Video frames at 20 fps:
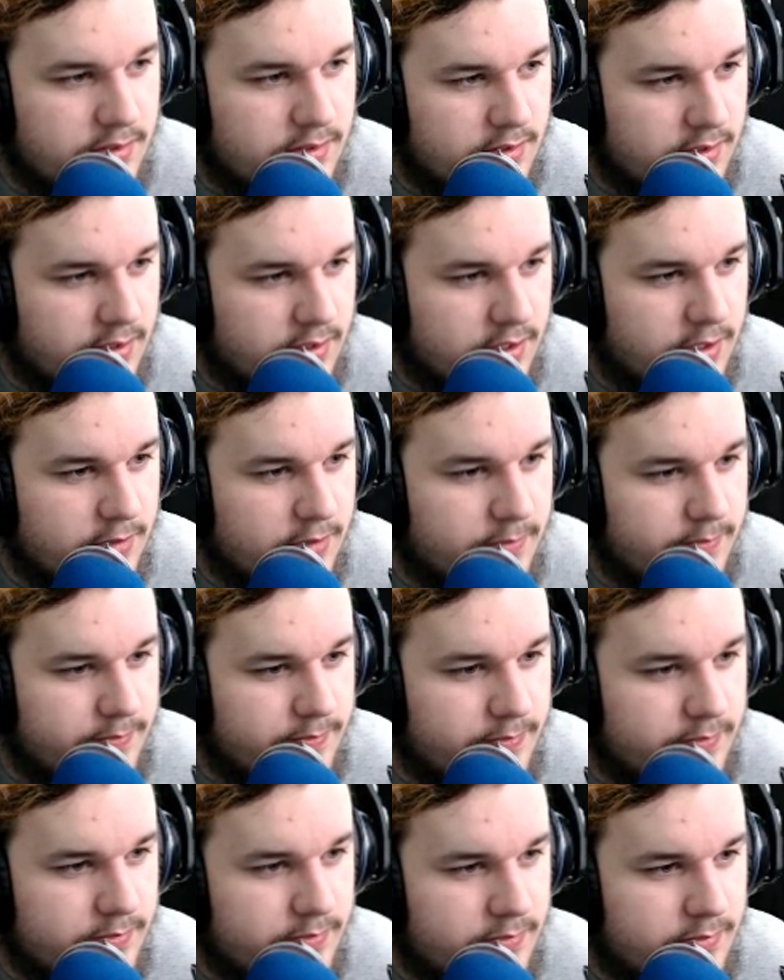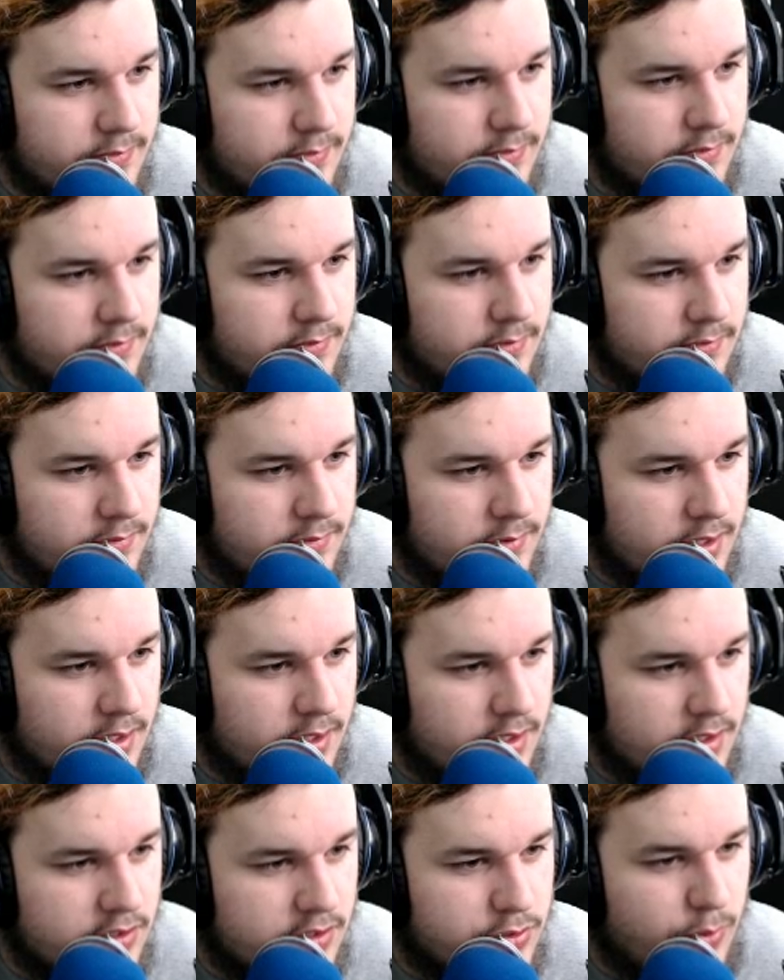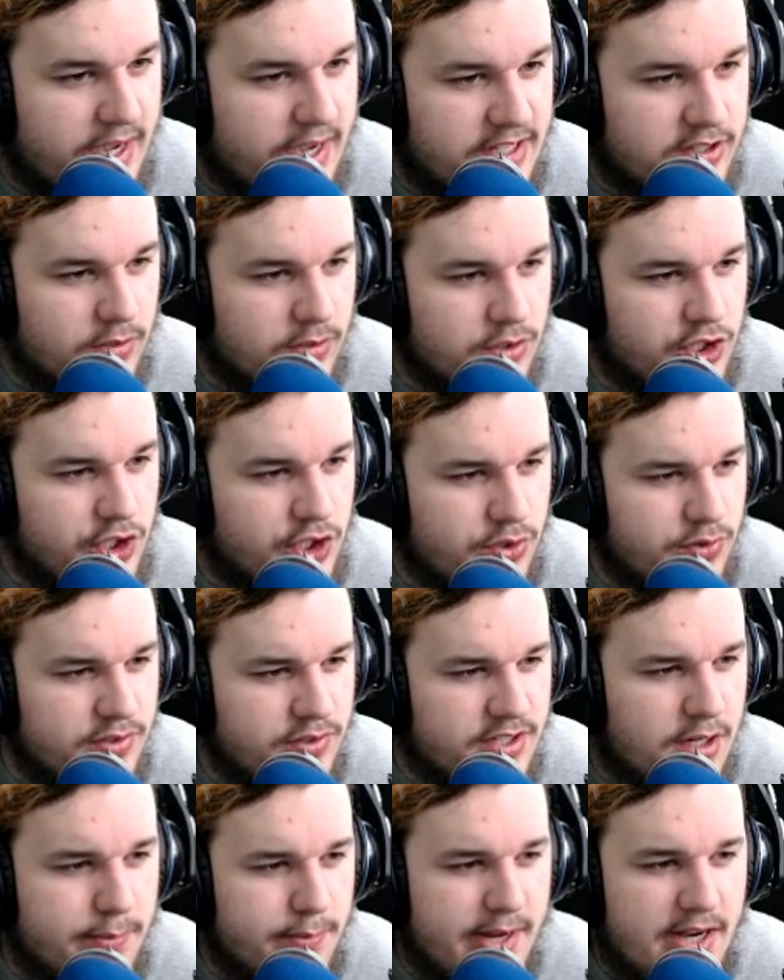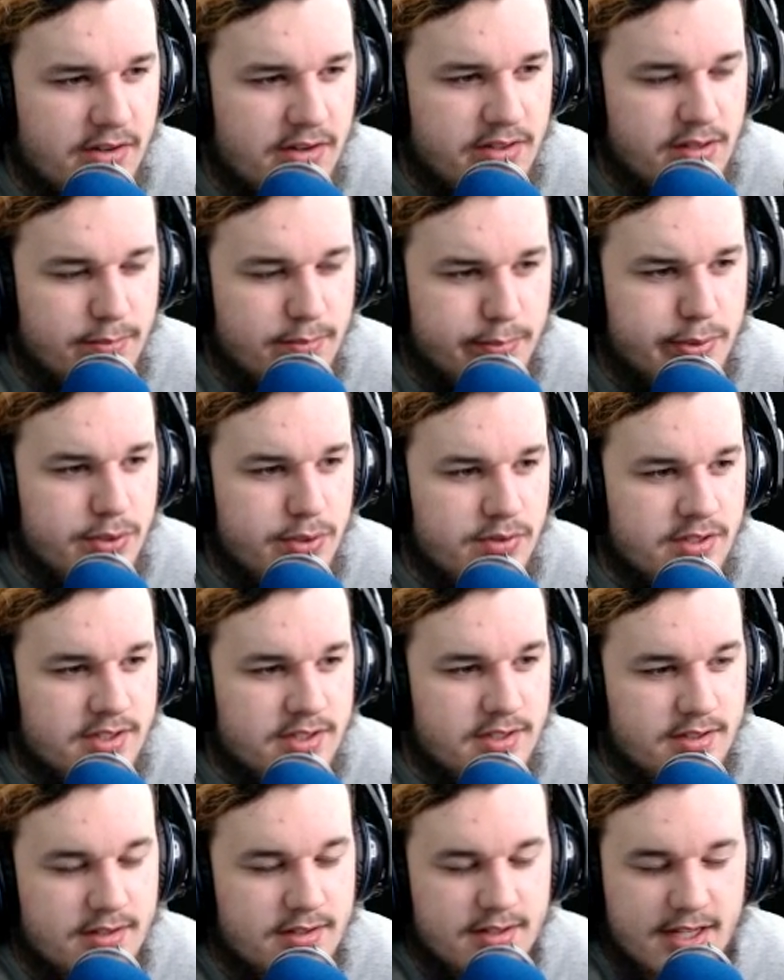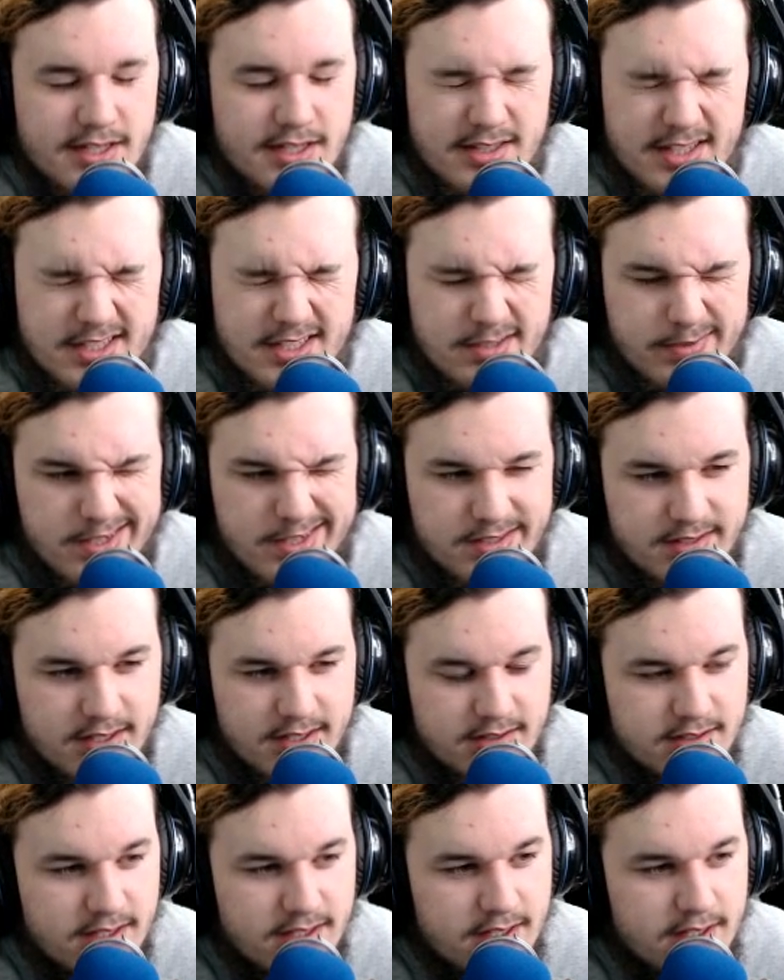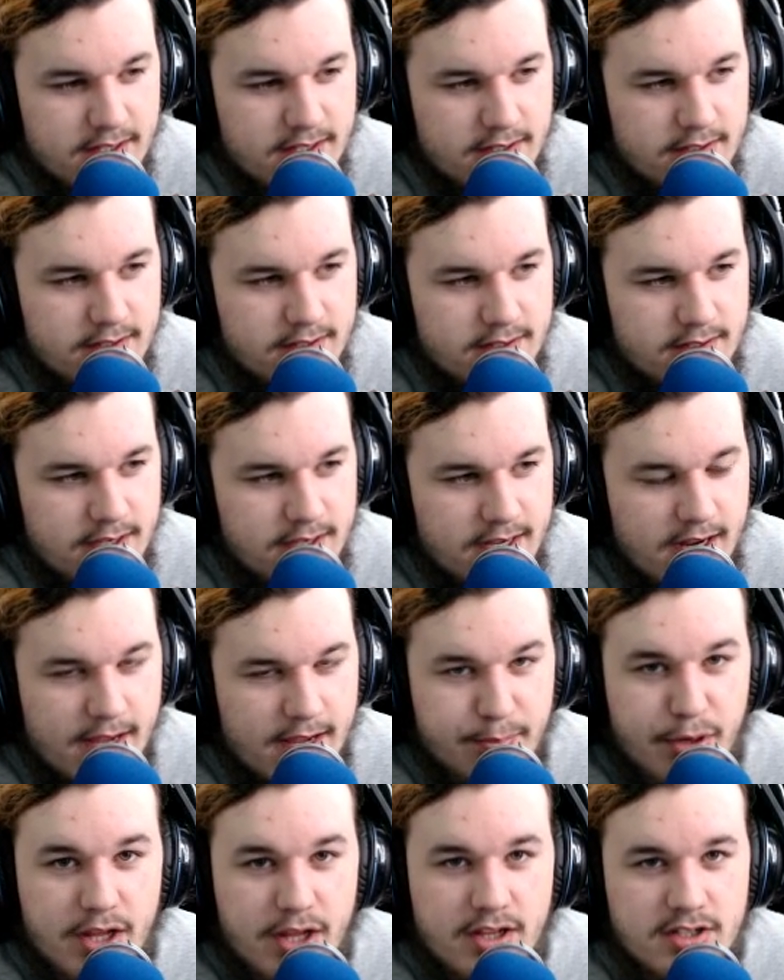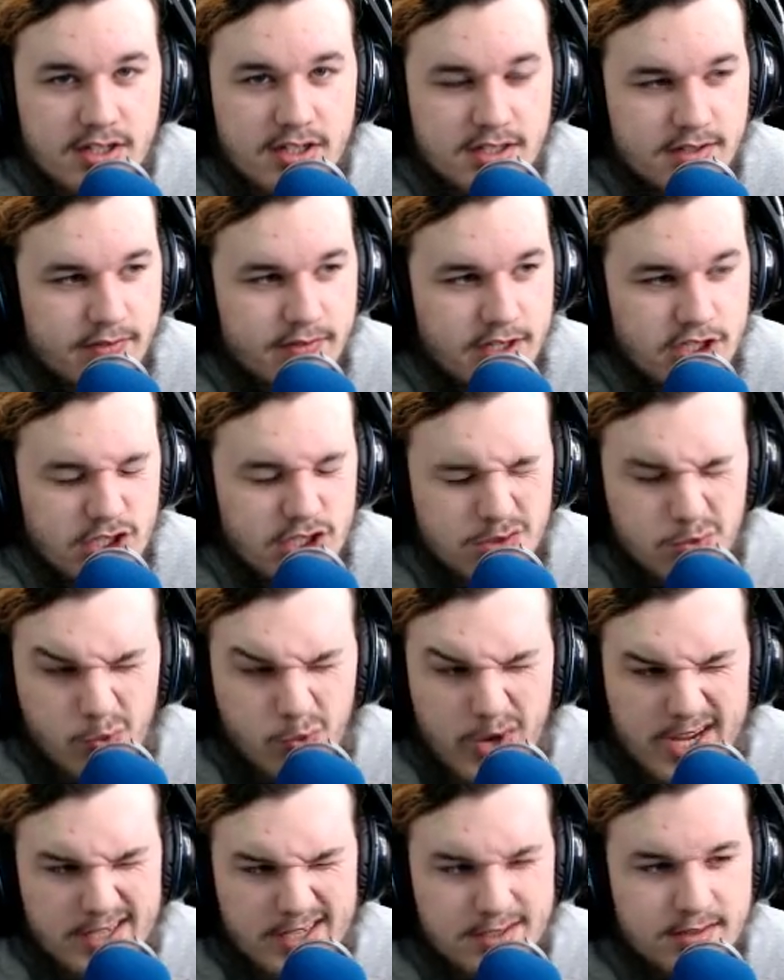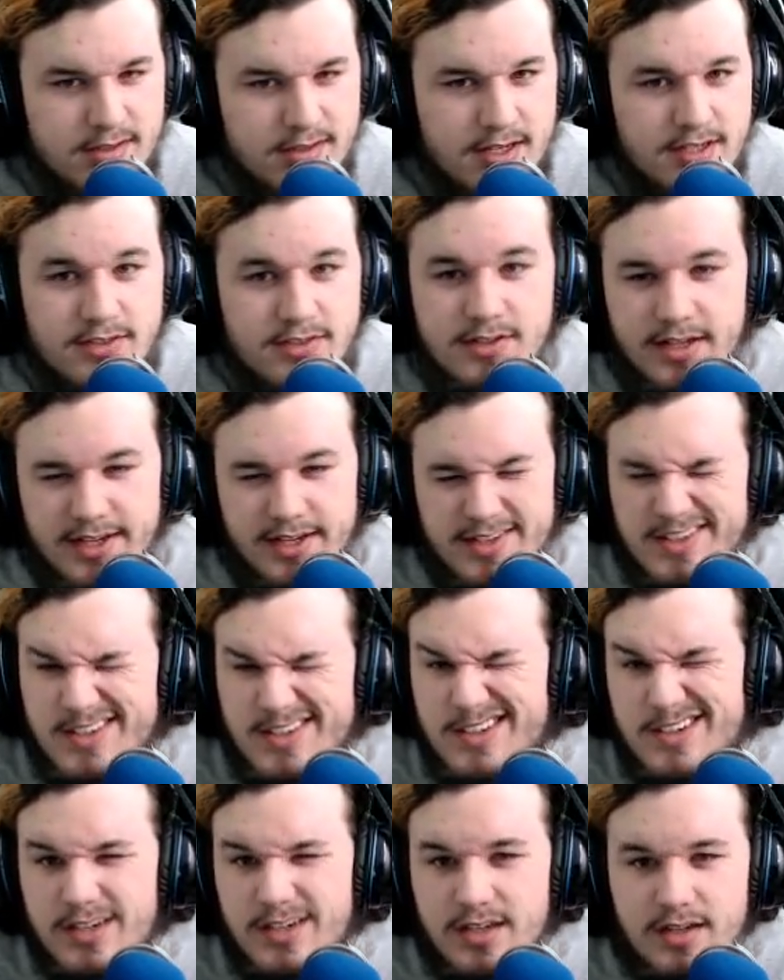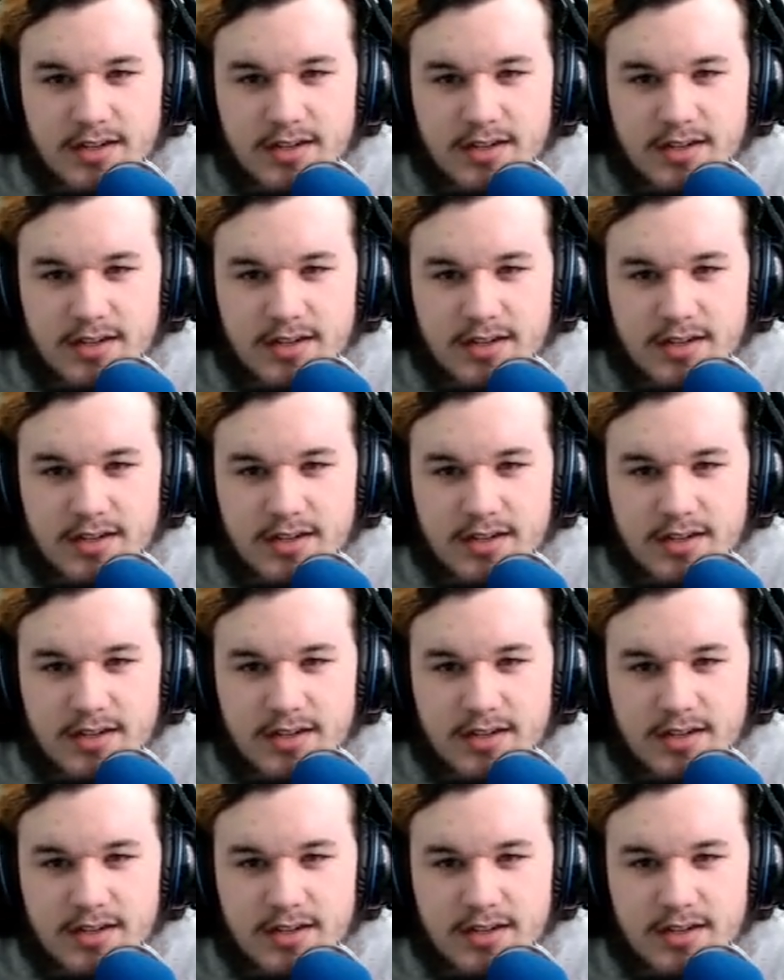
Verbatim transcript: There you go. So wait, so shoes are better than boots? That doesn't make sense. And I apologize if I just winked. I just like, eh.